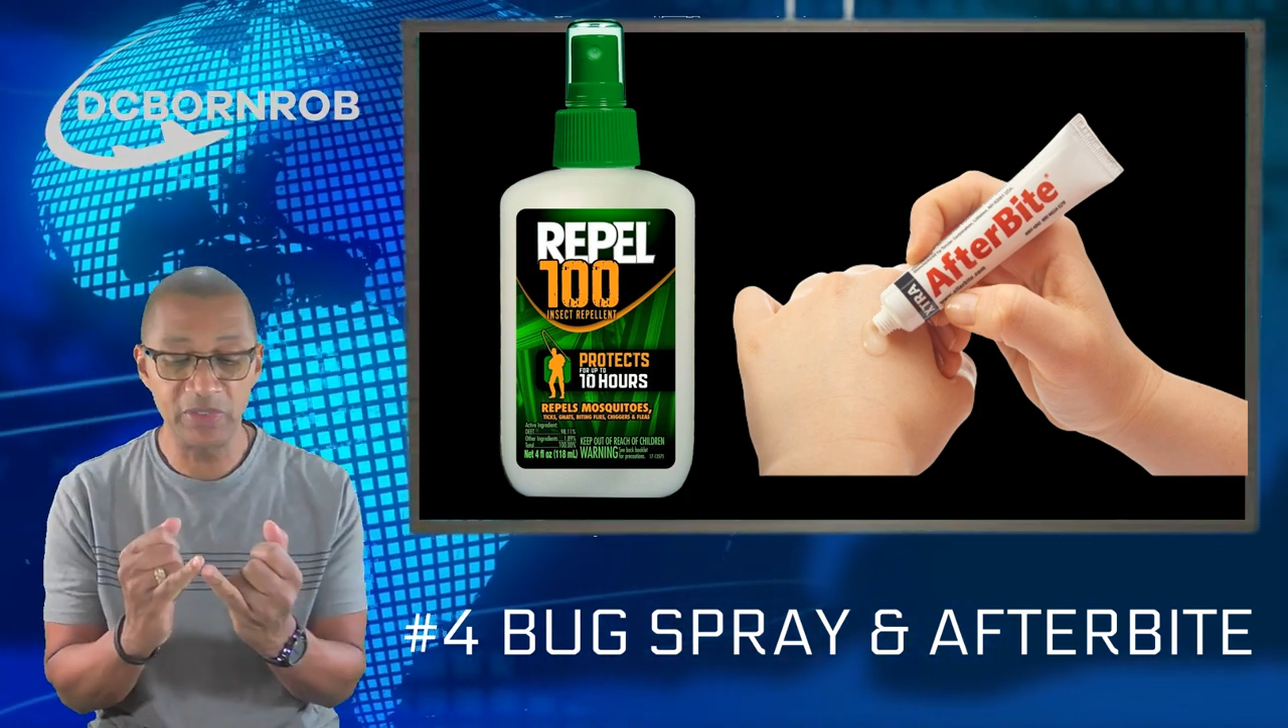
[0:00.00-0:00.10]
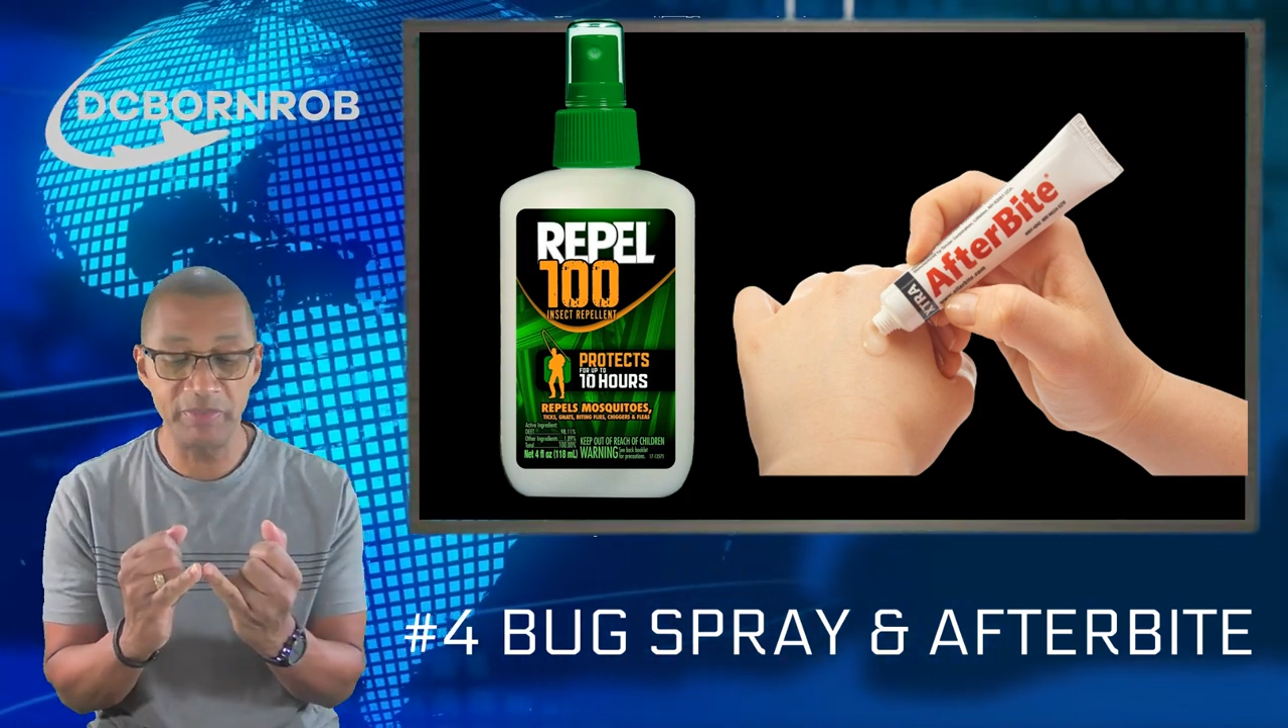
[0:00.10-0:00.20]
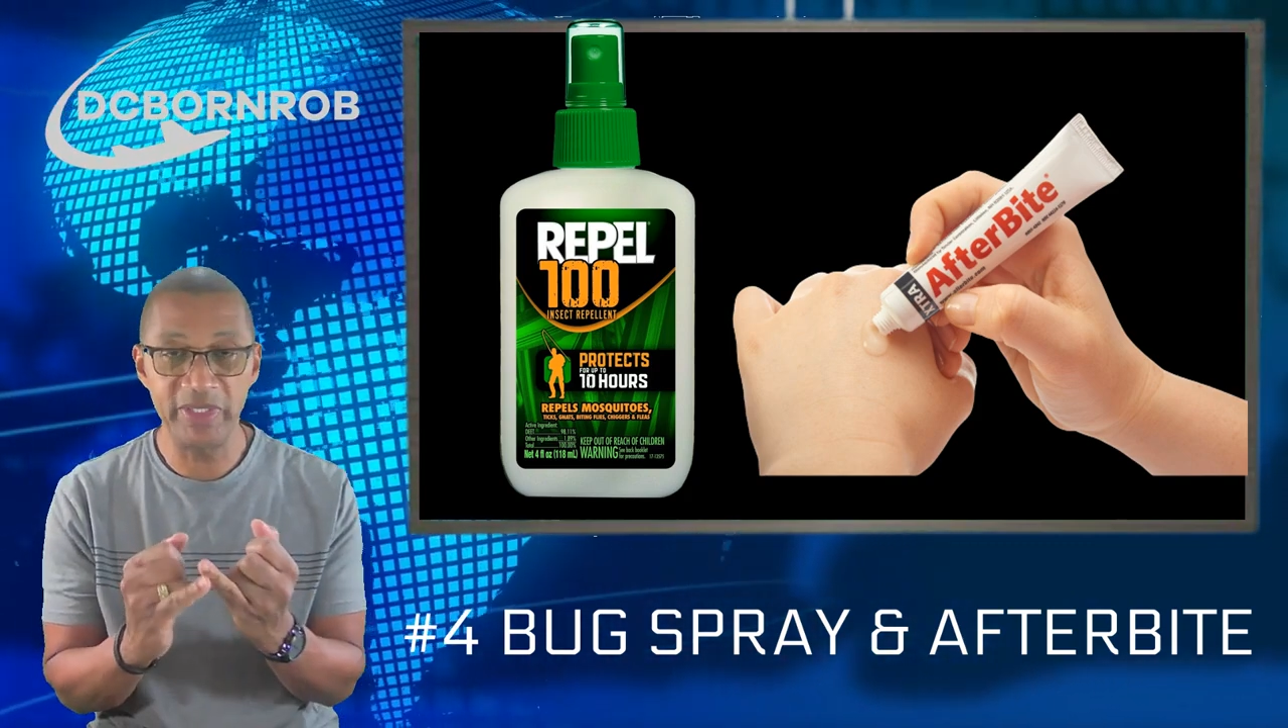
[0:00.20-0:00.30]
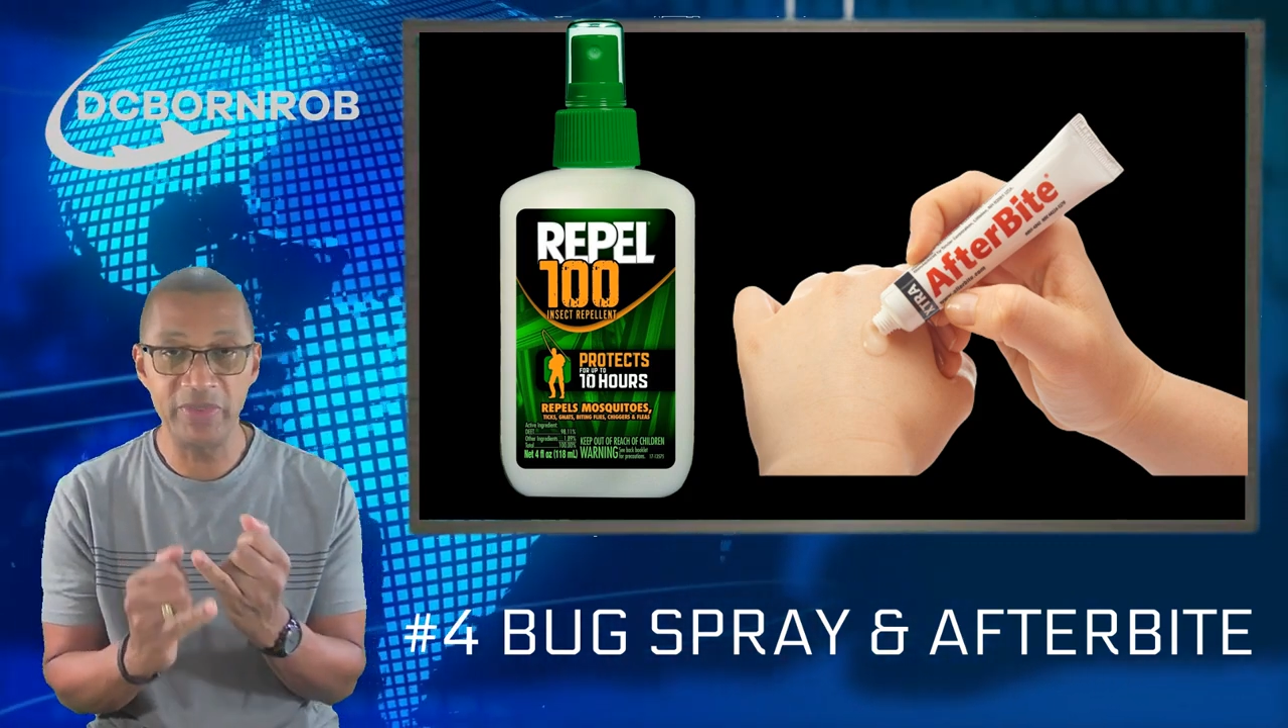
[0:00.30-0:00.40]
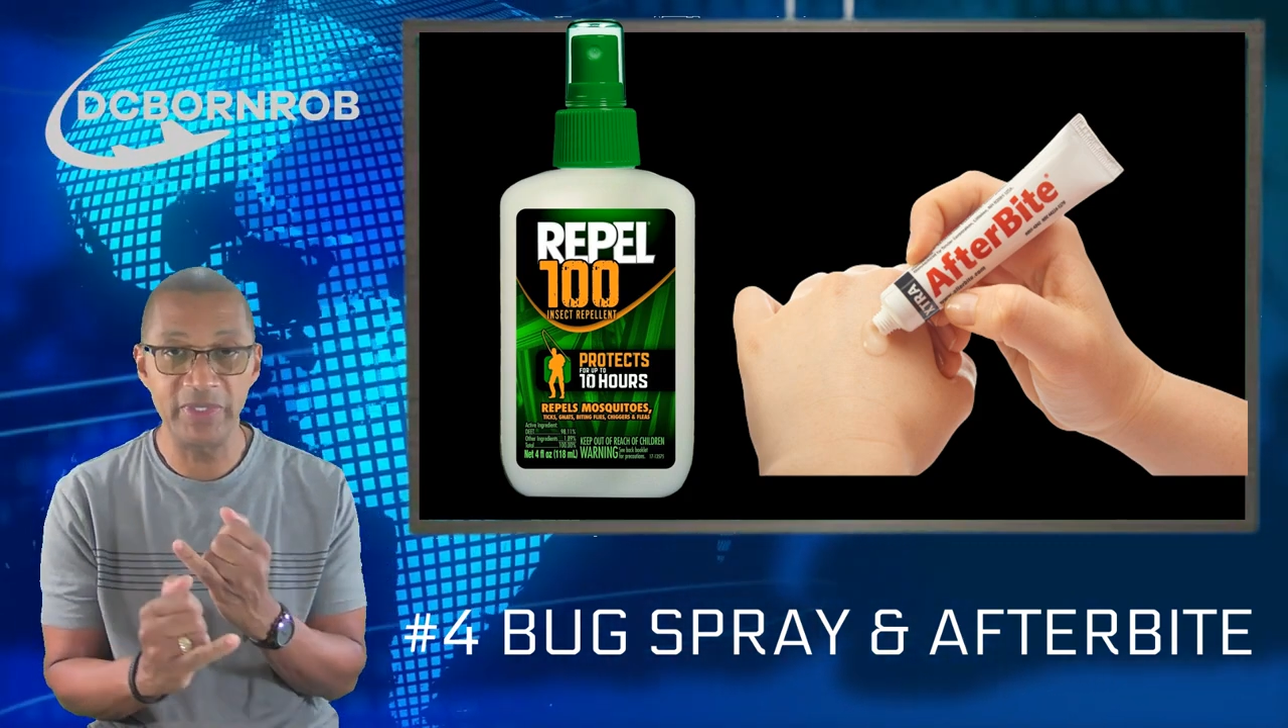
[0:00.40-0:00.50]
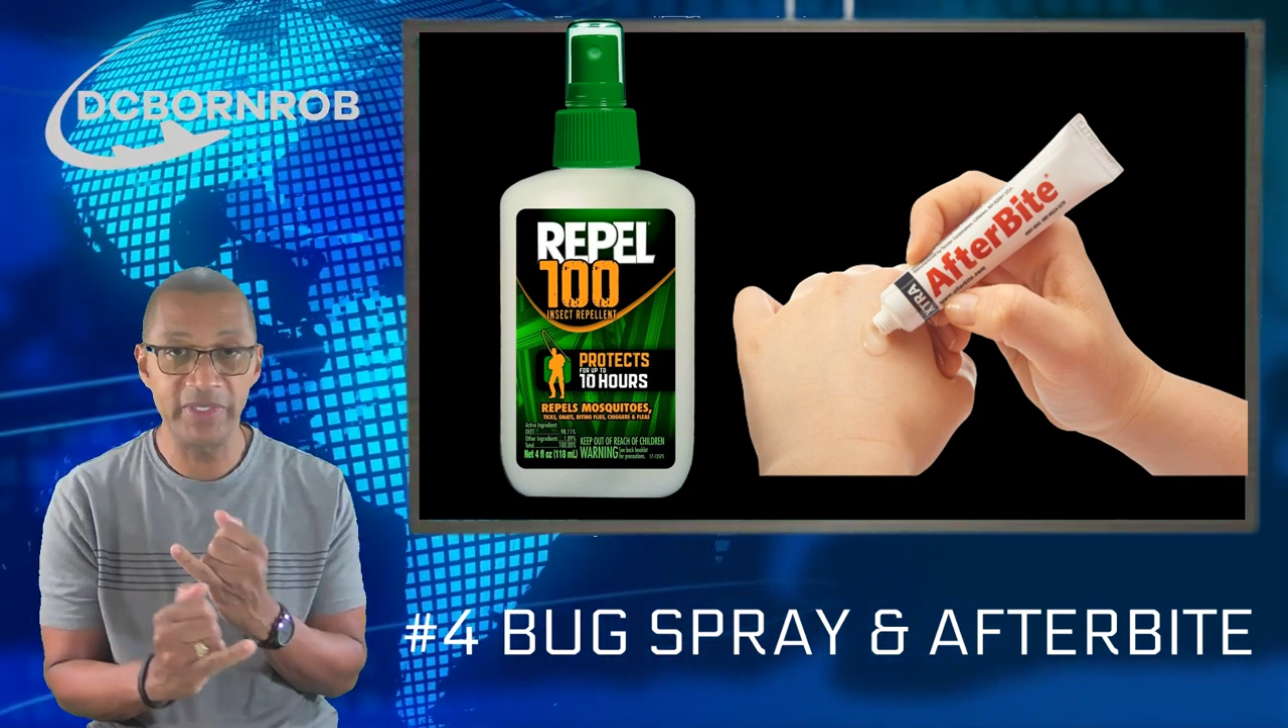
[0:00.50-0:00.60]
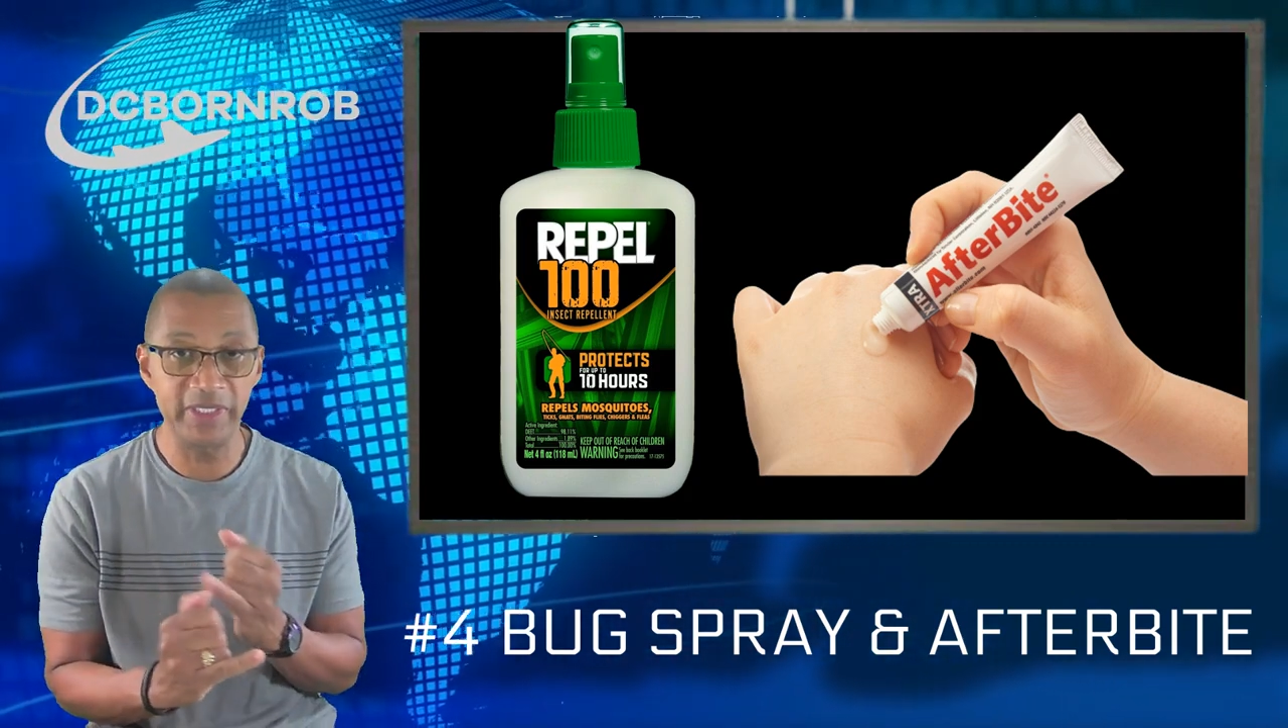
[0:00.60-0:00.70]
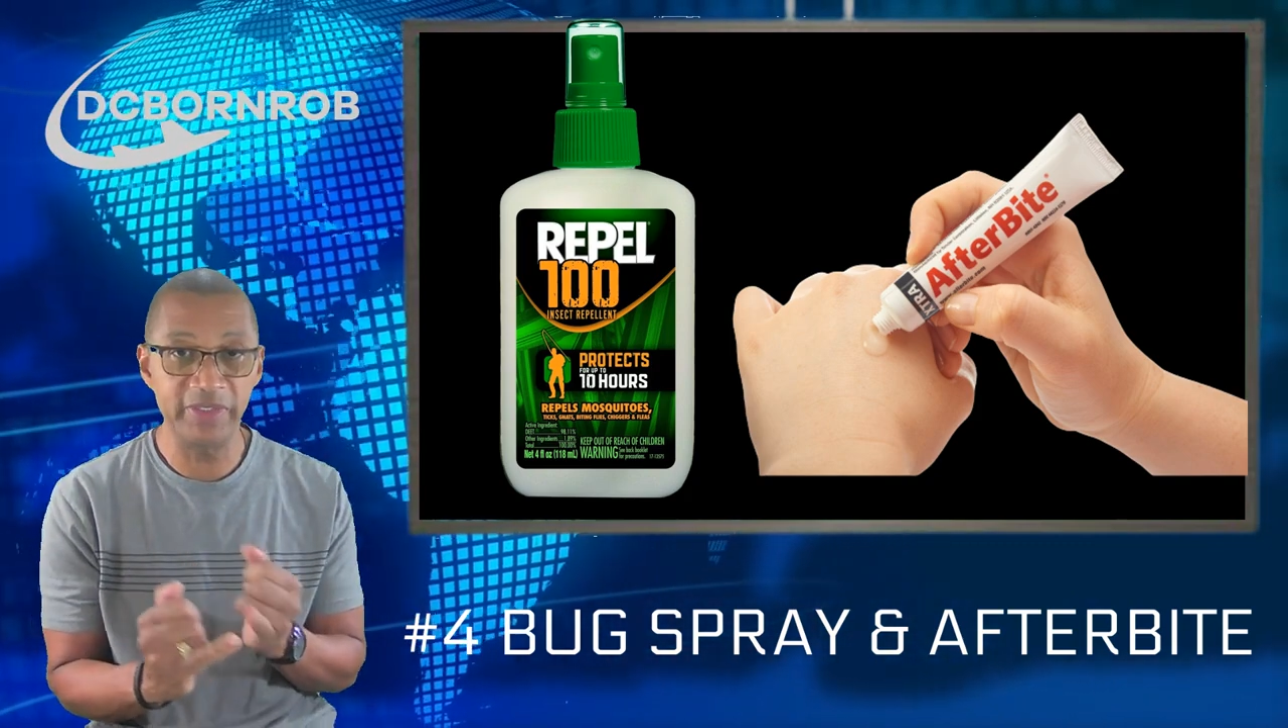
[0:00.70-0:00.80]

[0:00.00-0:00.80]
a little bit on,